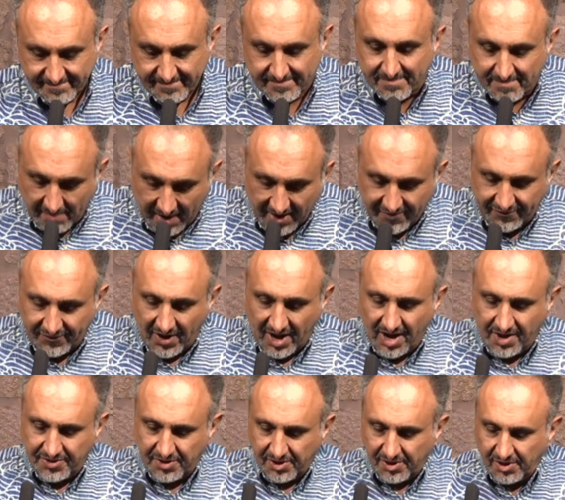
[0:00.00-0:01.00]
My
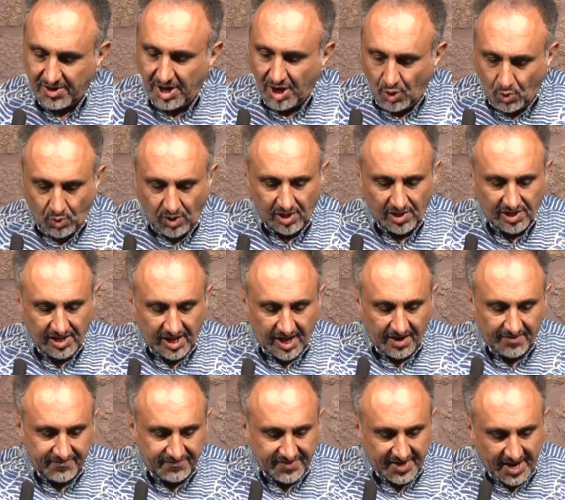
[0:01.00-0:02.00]
Father will
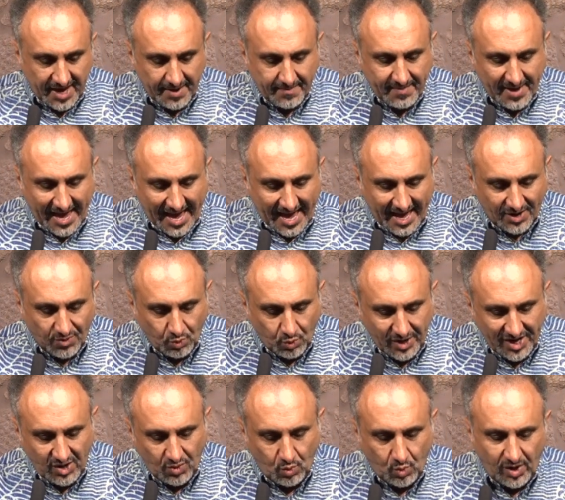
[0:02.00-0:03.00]
love them, and
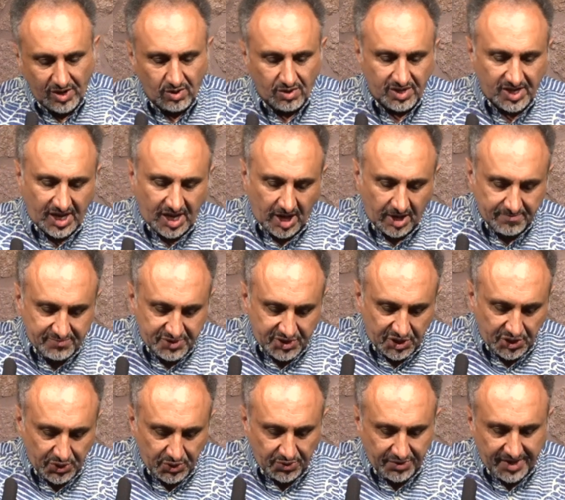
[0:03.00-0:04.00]
we will come
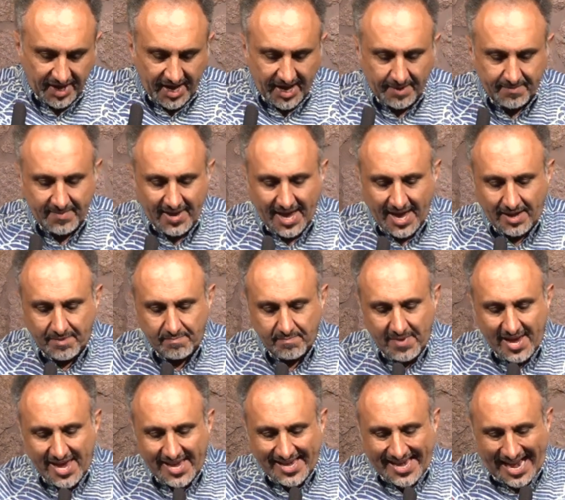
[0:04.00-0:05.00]
to them and
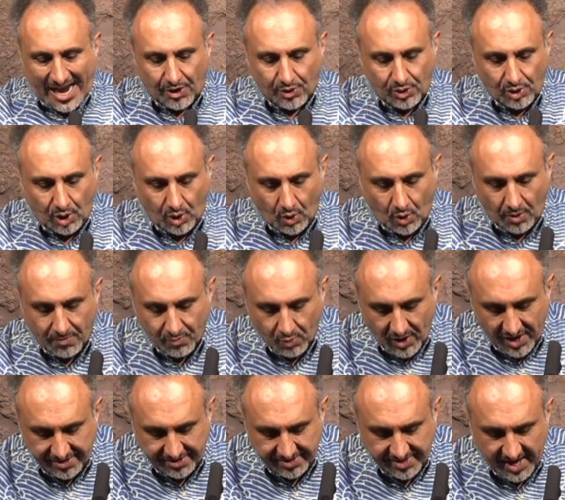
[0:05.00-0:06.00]
make our home
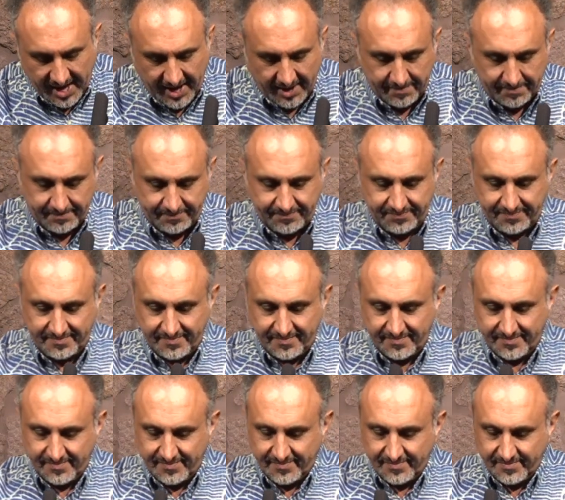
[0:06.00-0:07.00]
with them.
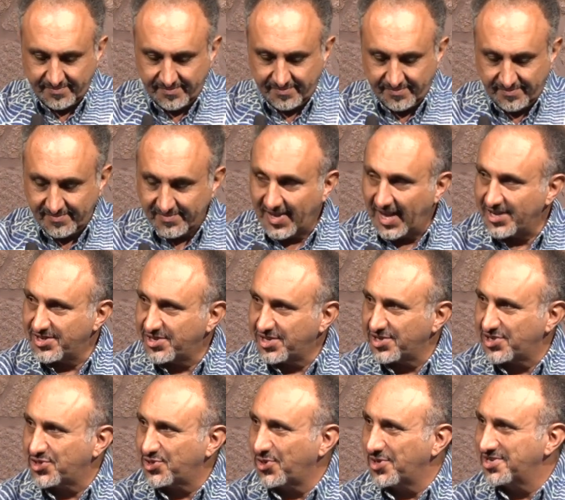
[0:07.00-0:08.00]
That's the
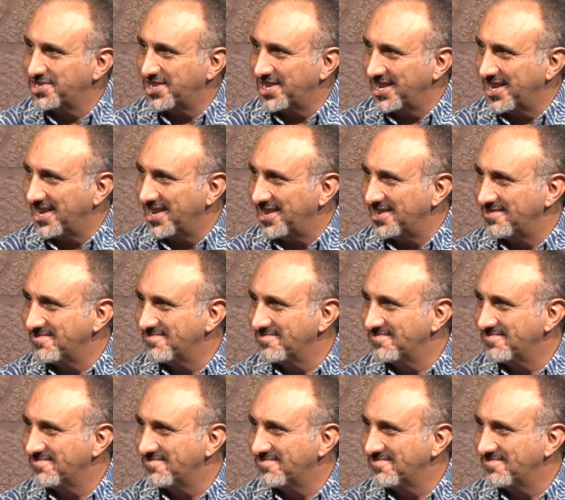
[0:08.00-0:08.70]
source again.